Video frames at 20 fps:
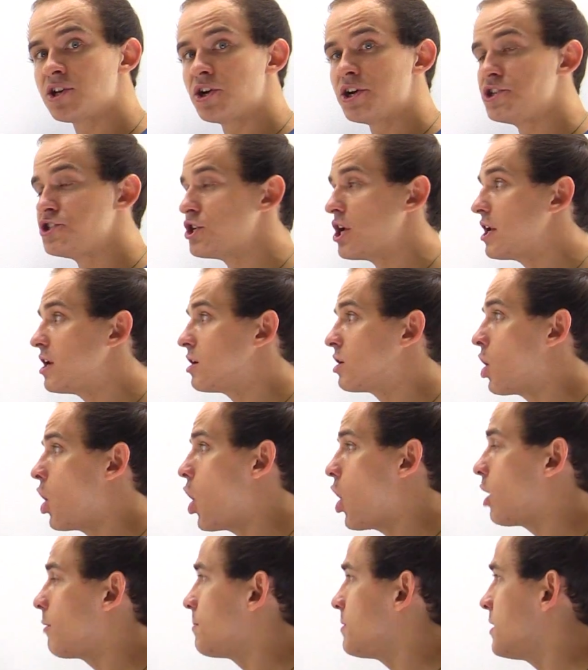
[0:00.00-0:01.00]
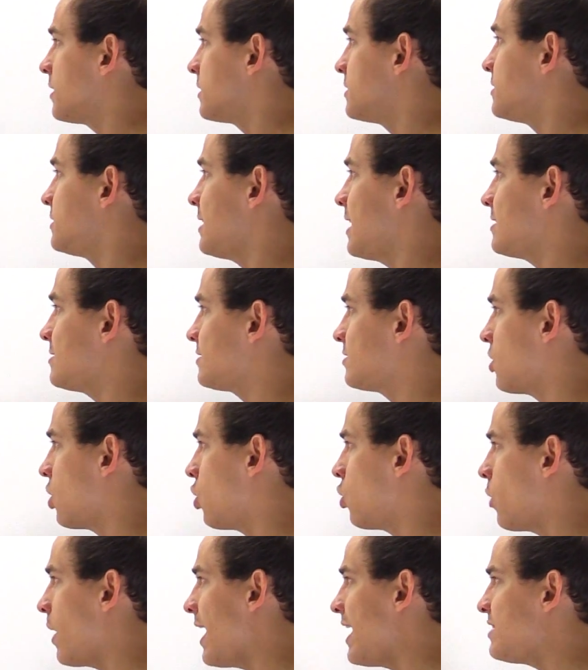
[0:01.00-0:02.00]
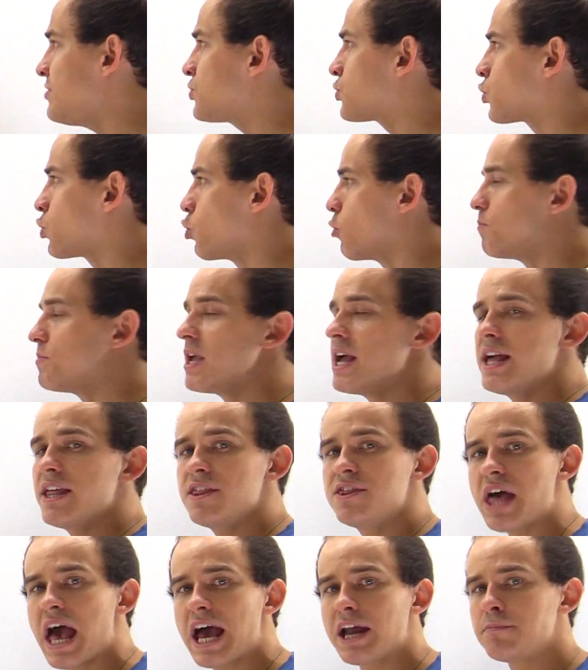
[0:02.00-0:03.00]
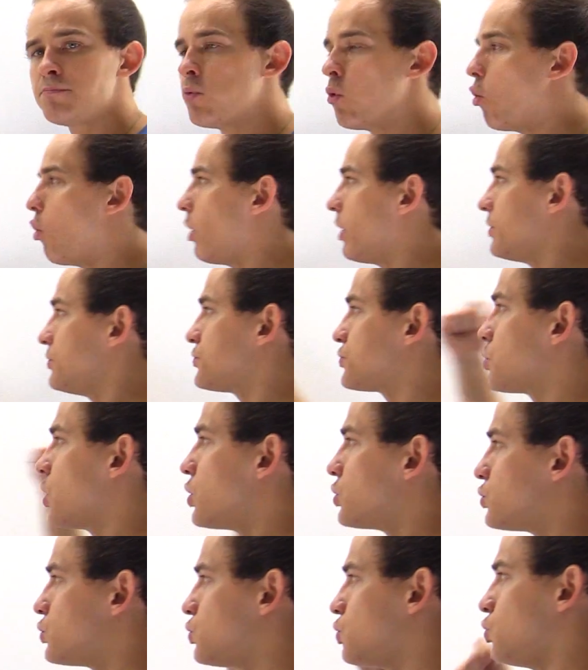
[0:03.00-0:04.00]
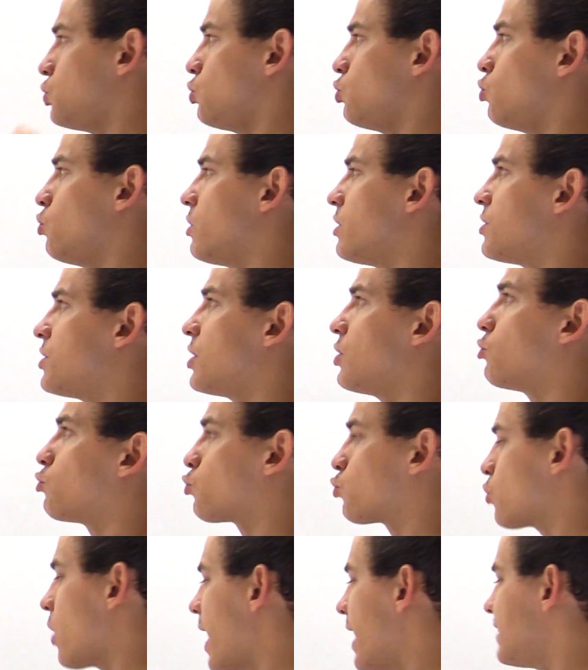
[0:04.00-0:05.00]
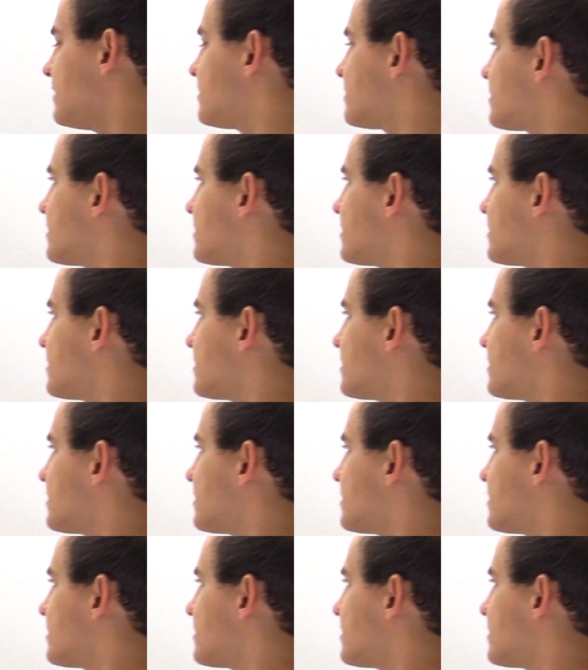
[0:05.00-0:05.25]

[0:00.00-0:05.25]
stereogenic carbon contains the OH group that points to the right